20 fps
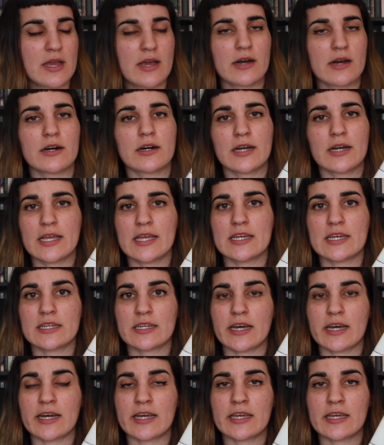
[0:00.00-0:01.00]
and
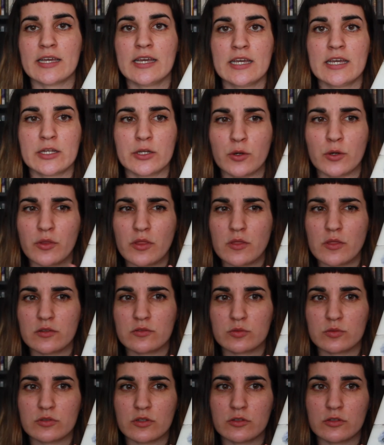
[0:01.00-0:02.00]
I know that
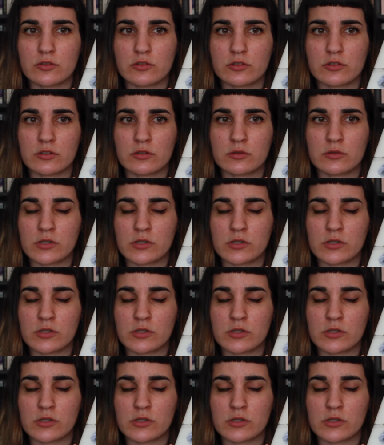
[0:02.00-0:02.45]
this was also